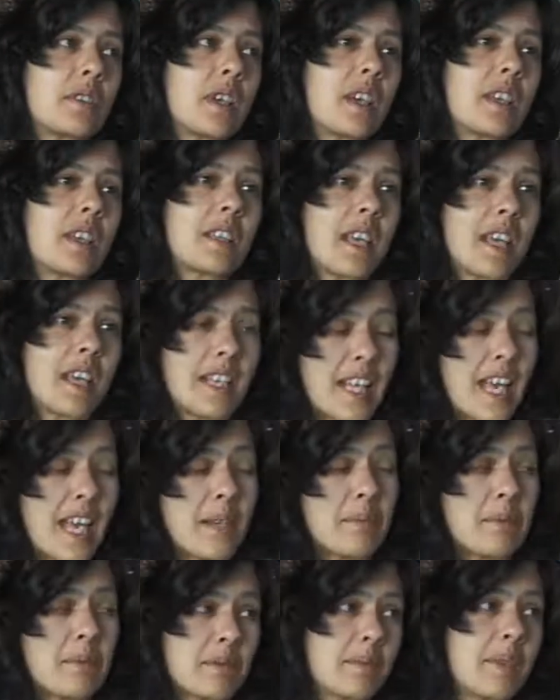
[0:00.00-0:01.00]
that
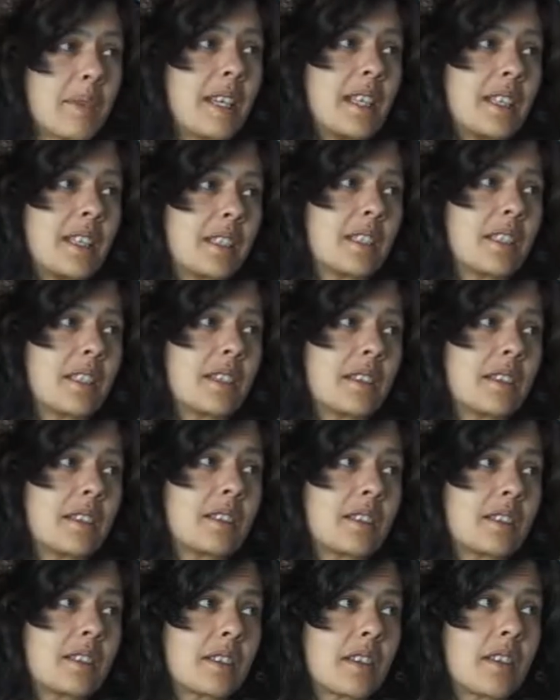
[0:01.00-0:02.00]
enabled me to
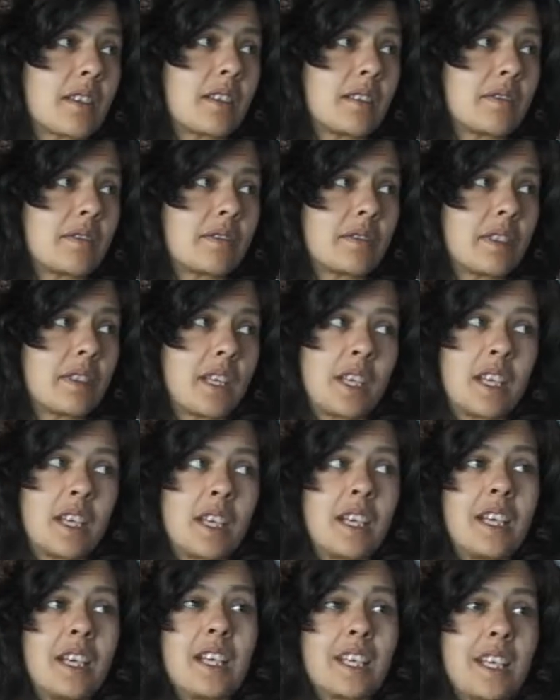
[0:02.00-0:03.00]
kind of
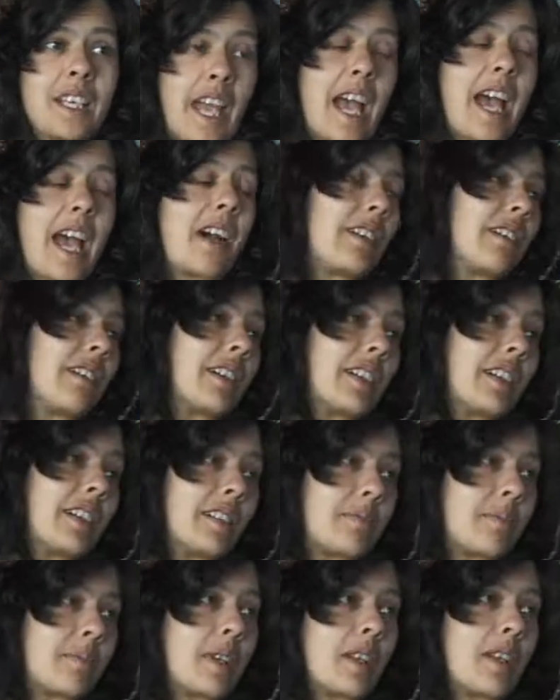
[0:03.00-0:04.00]
get out and
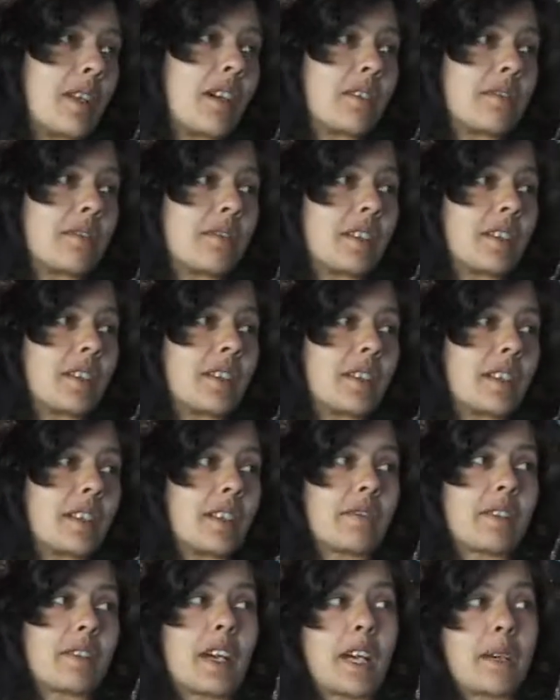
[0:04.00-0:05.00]
live my life and
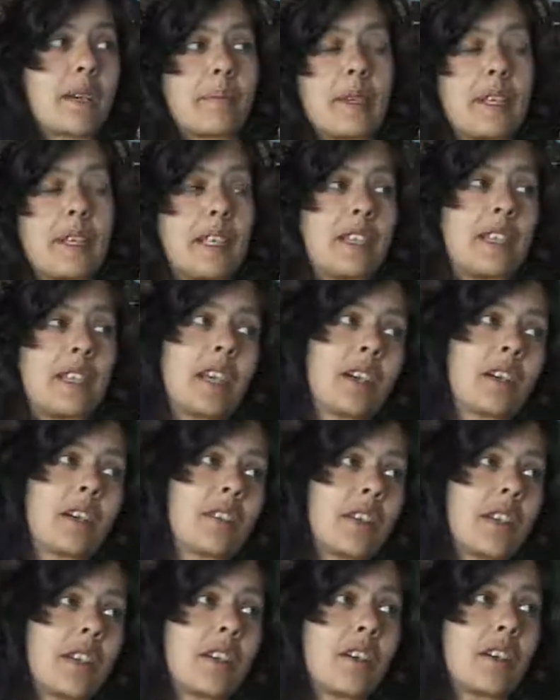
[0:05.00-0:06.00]
have a happy,
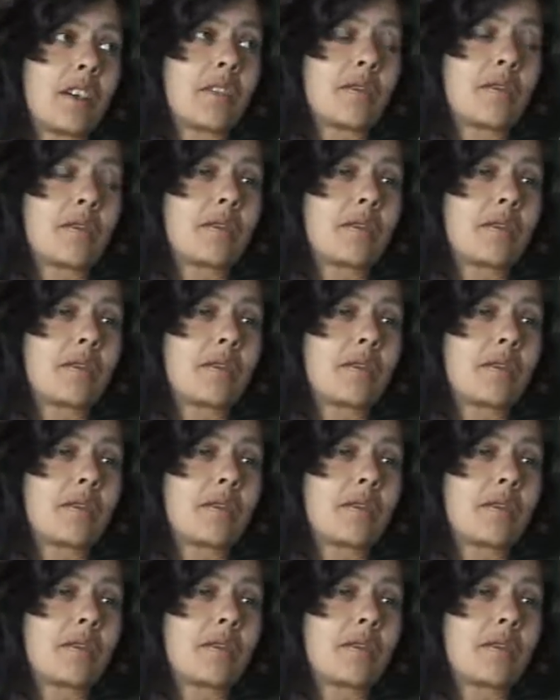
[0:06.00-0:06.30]
healthy life,